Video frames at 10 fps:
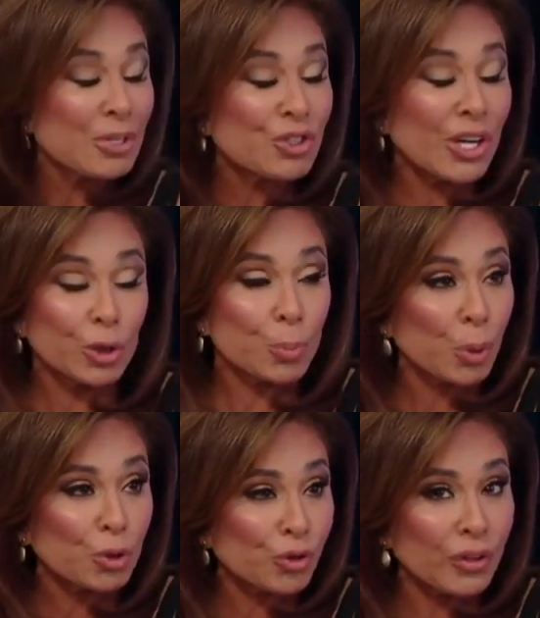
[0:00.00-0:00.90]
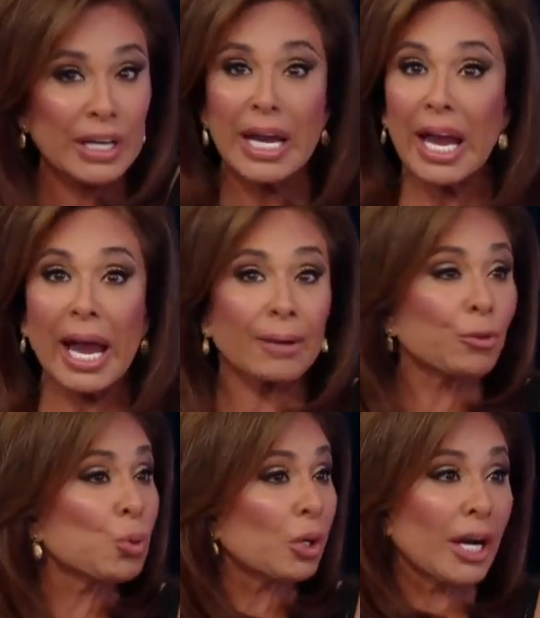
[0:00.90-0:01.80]
must tell you personally,
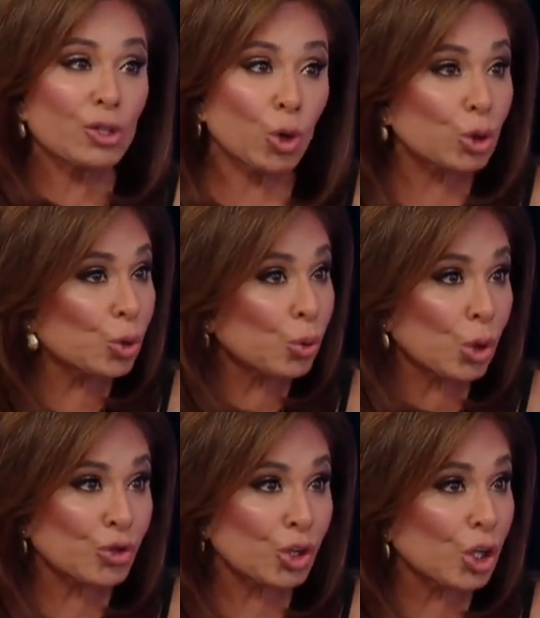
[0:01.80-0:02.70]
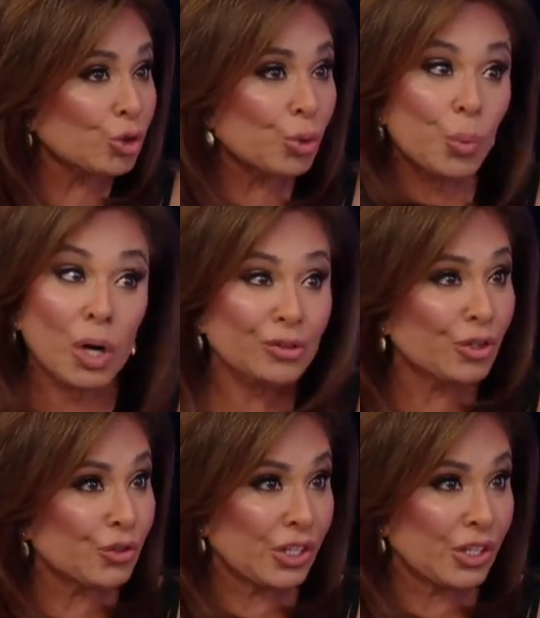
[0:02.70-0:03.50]
everyone I talk to across the country wants this